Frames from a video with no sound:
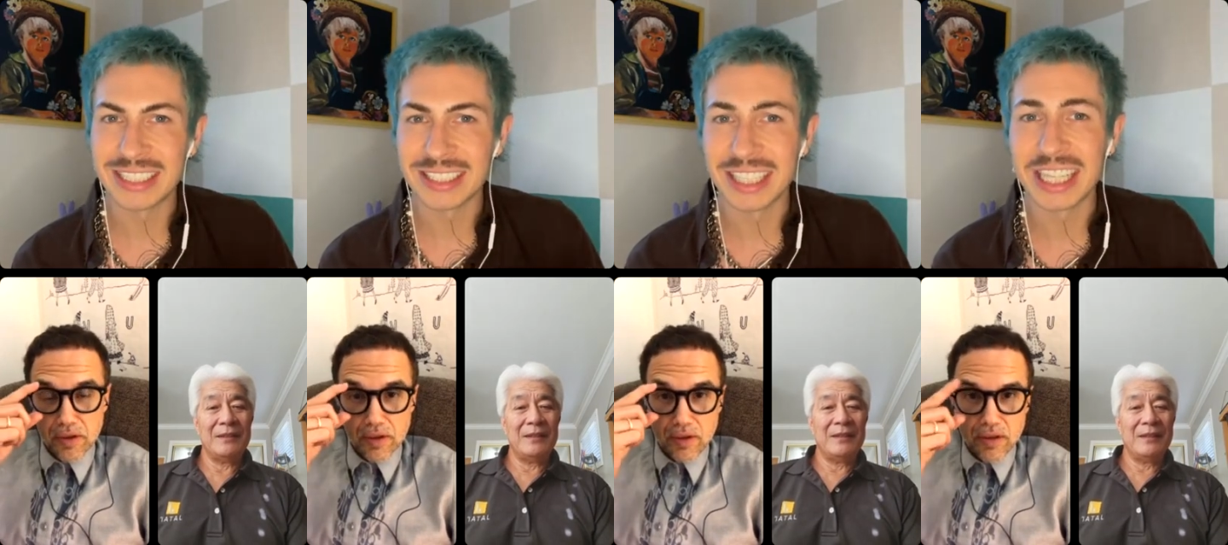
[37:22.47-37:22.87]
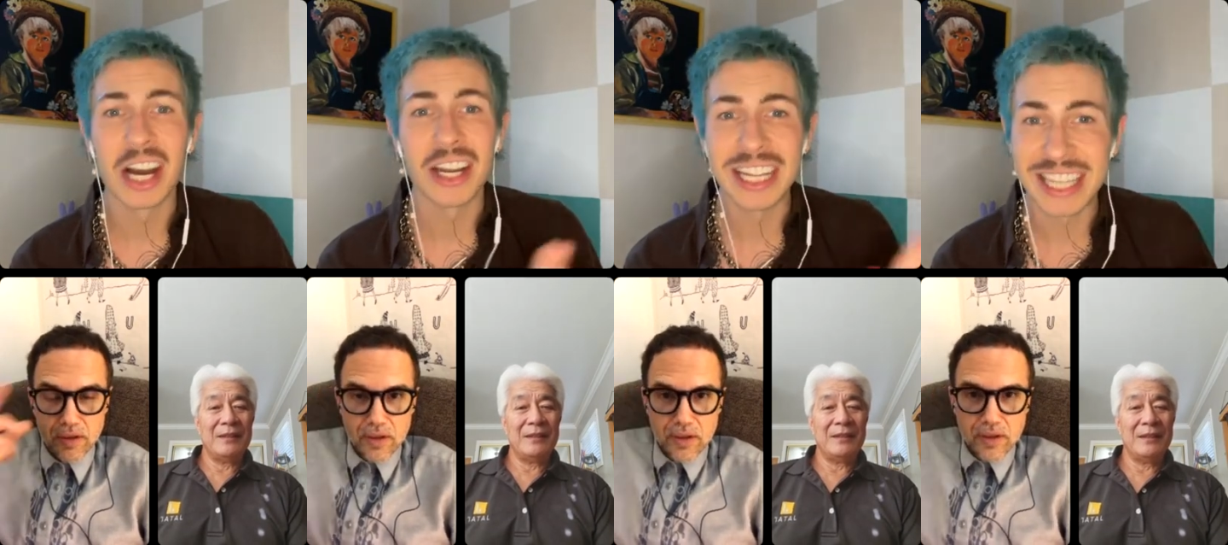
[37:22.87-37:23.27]
Speaker 1: to like
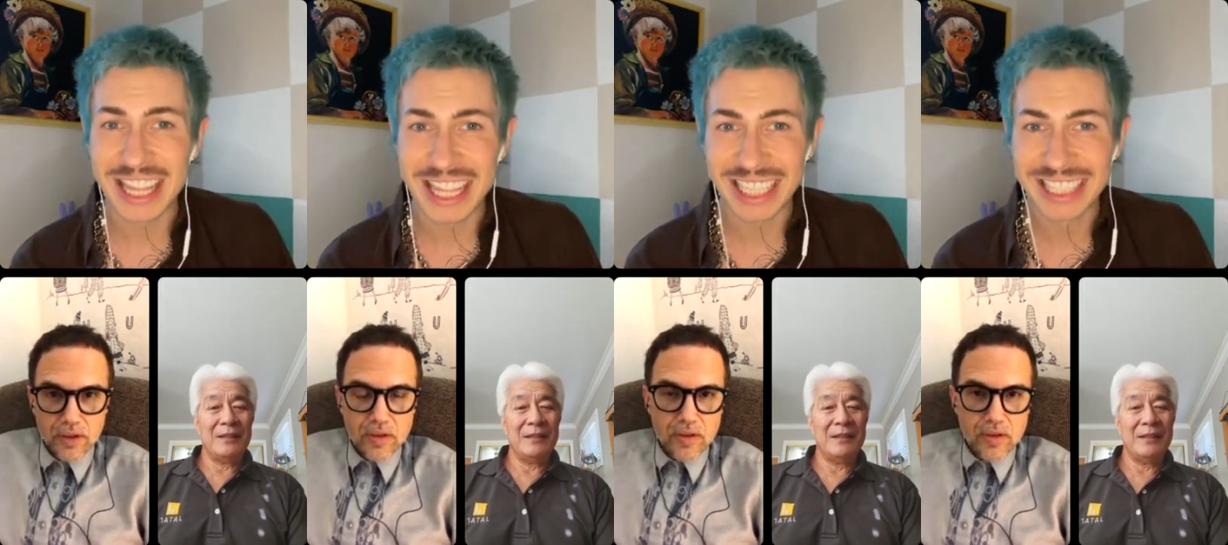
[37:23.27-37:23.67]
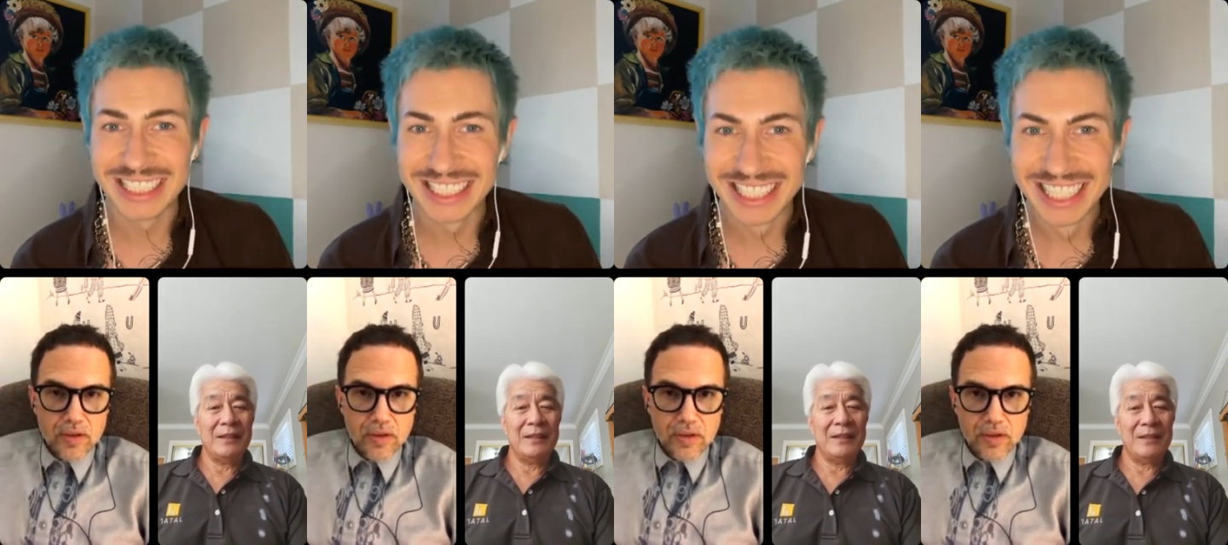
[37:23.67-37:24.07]
cutting
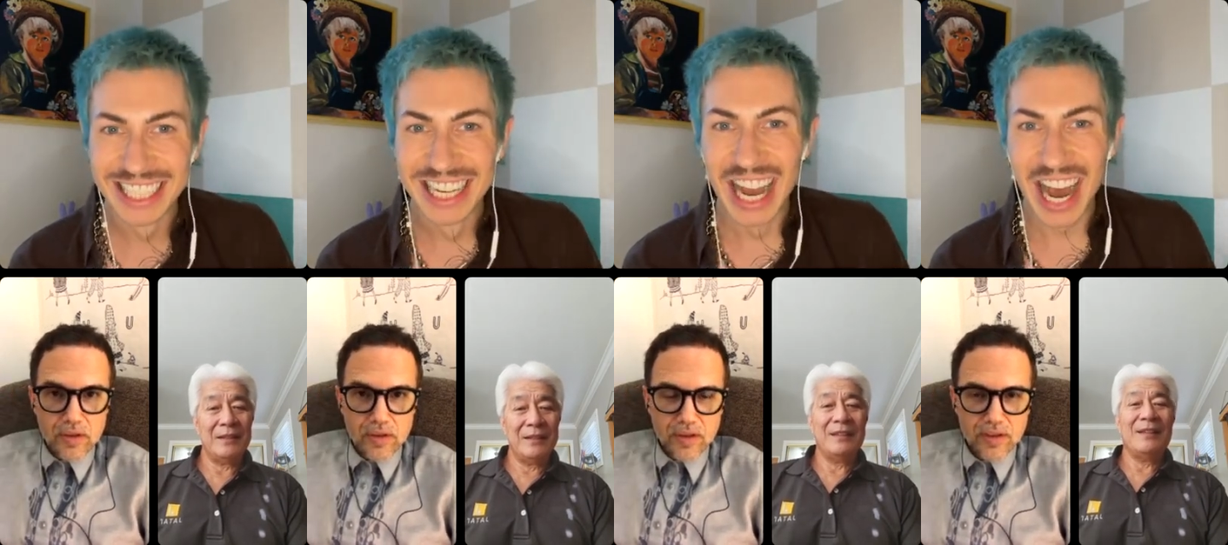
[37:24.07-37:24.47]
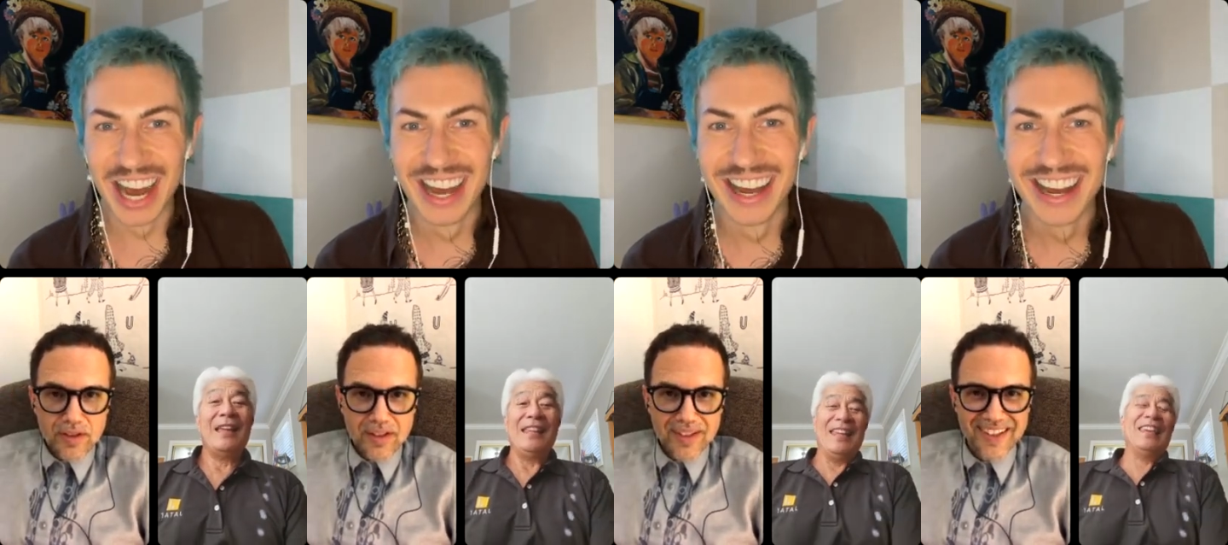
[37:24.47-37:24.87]
things.
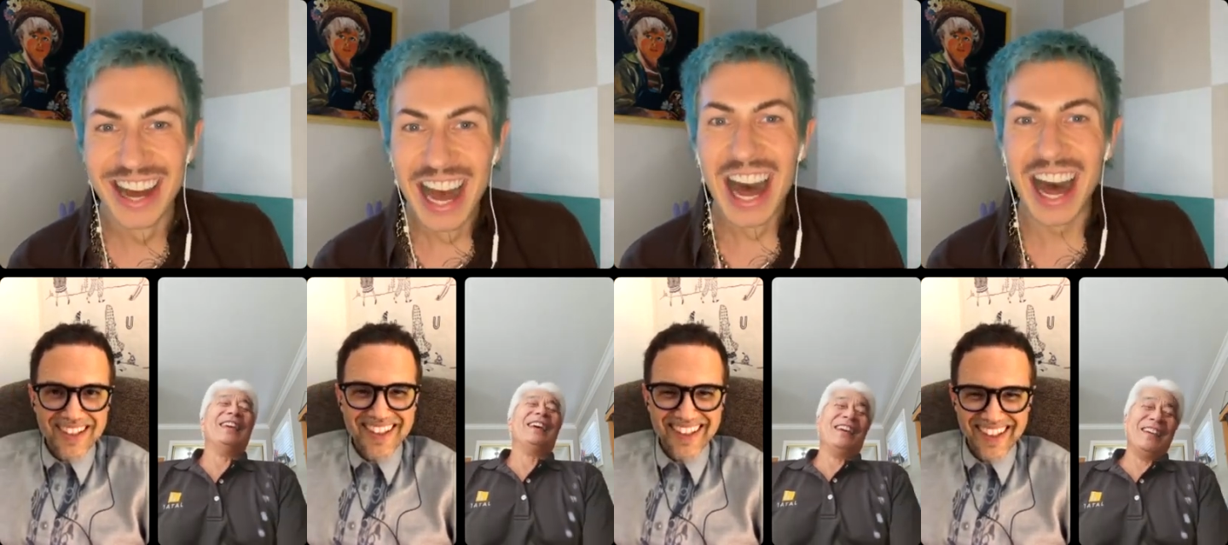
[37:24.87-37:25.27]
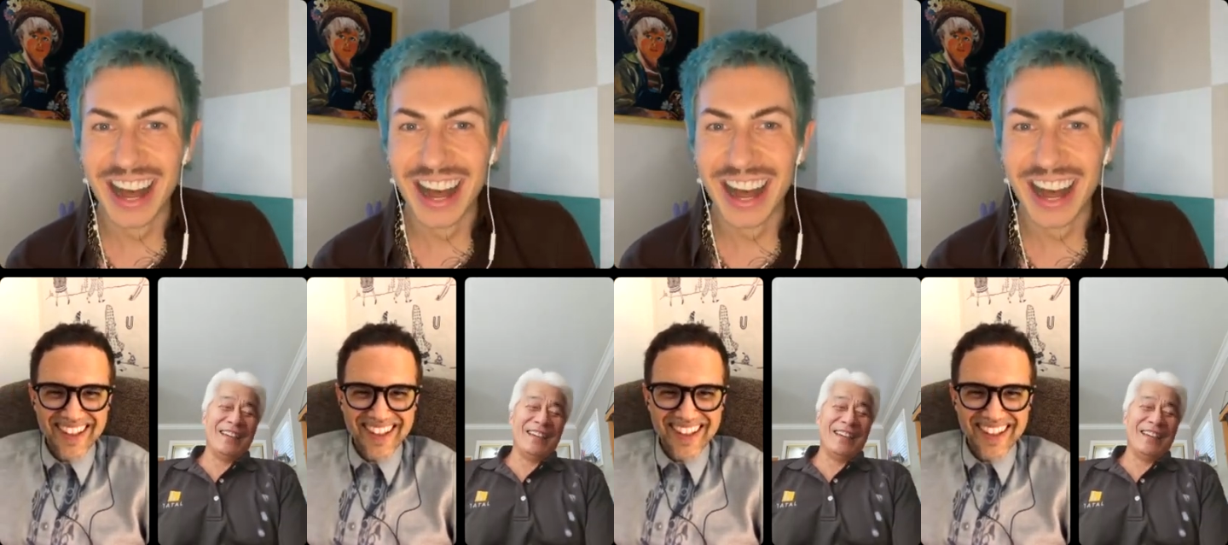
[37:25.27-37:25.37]
Yeah,